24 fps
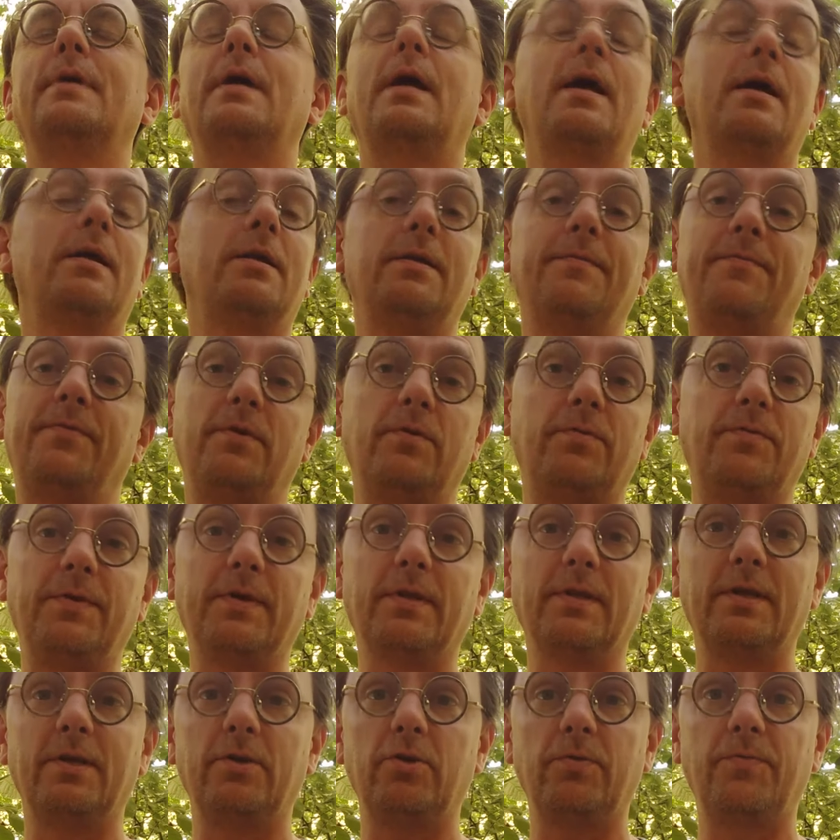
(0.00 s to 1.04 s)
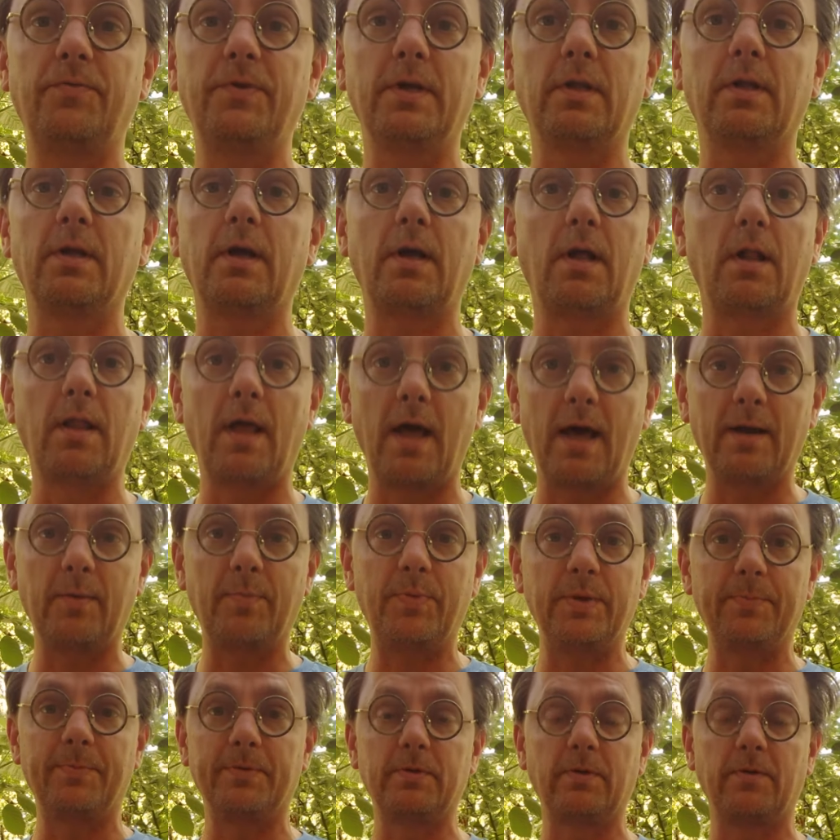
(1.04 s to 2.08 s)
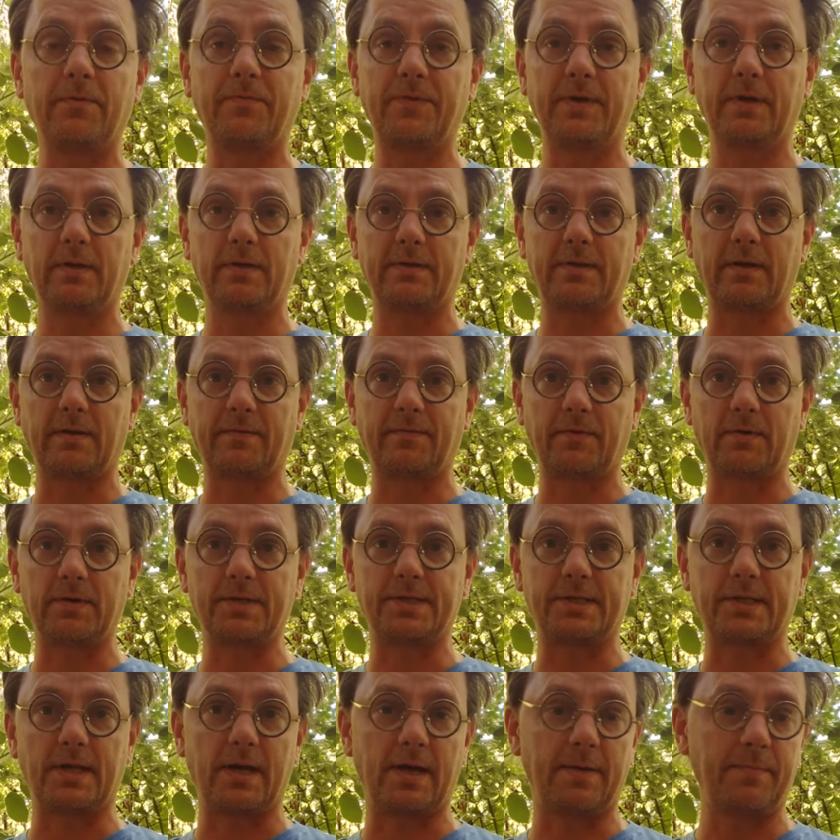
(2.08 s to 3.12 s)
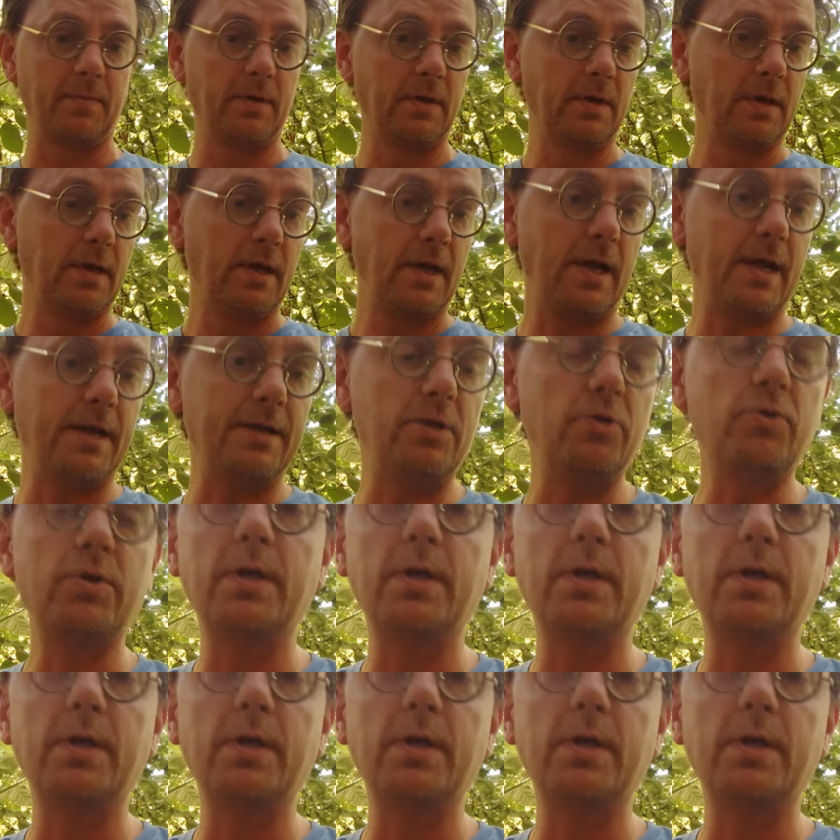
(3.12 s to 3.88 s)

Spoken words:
if you feel it, you feel it. A lot of people don't feel it their first time, and you